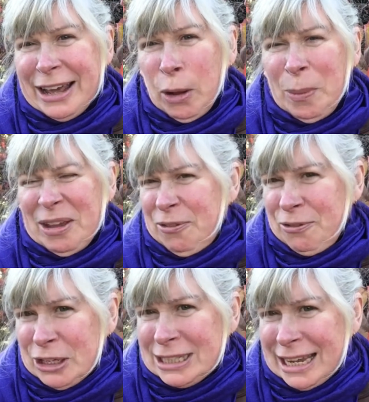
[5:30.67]
bit
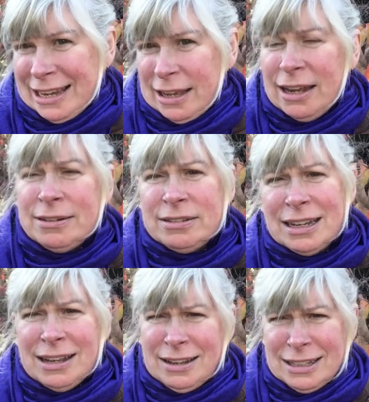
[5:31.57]
fussy, and
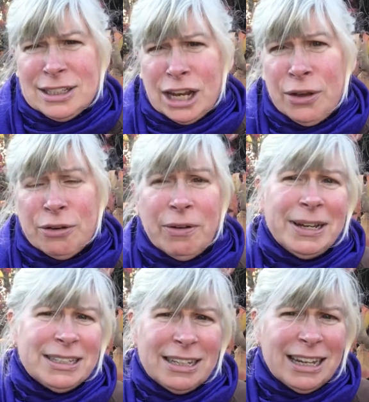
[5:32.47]
it's slow growing,
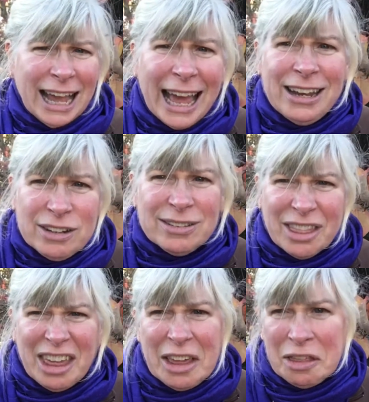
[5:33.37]
so you can
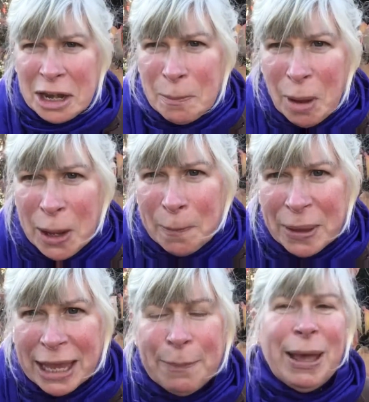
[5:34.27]
think that it might
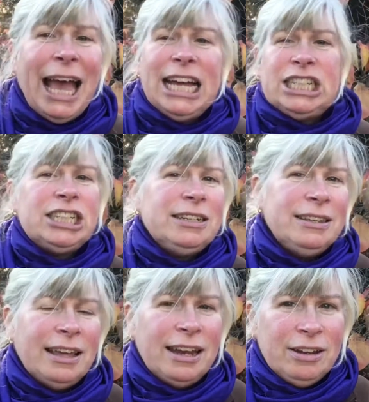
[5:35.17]
be, but actually
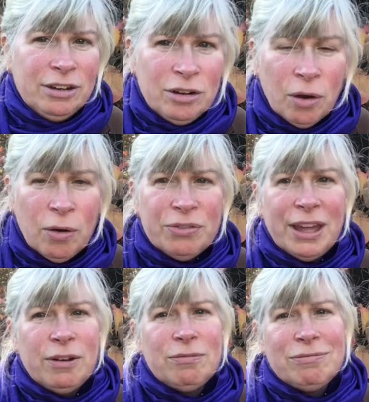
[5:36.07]
they're not.
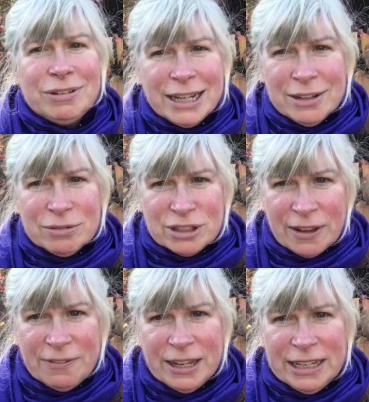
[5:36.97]
They're real
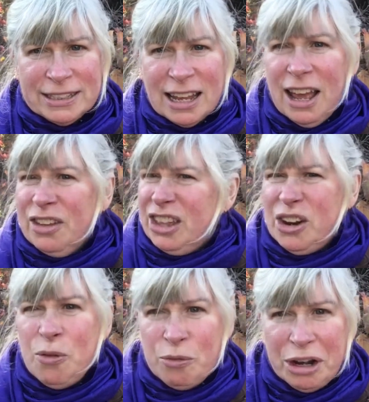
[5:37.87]
toughies. They
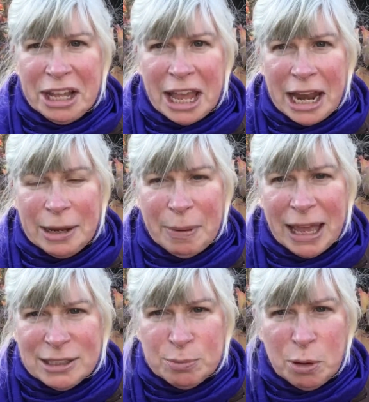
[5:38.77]
don't really get any
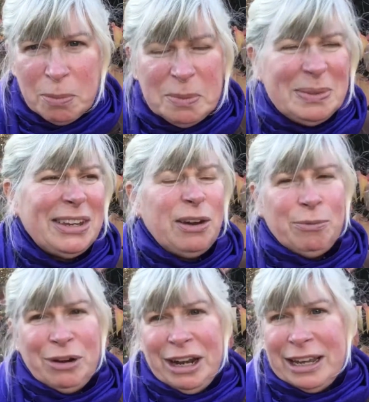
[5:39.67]
pest problems, they don't
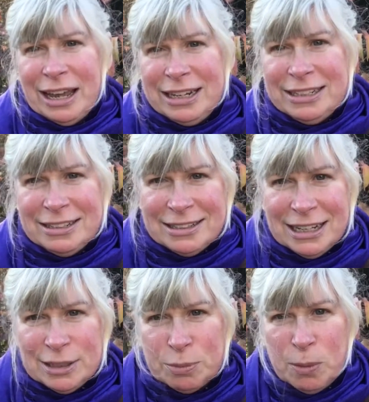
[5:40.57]
really get any
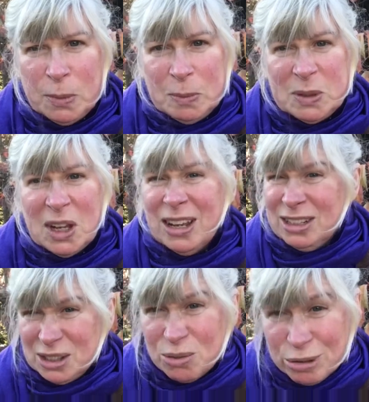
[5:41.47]
disease problems,
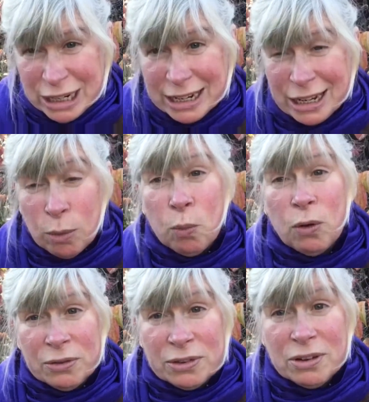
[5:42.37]
so really,
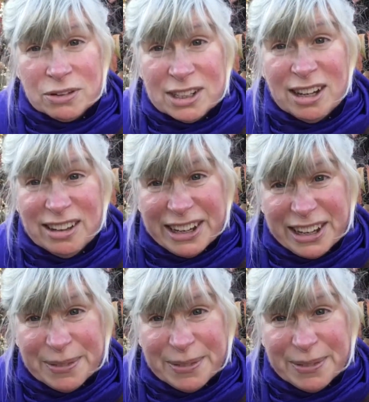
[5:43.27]
what's not to like?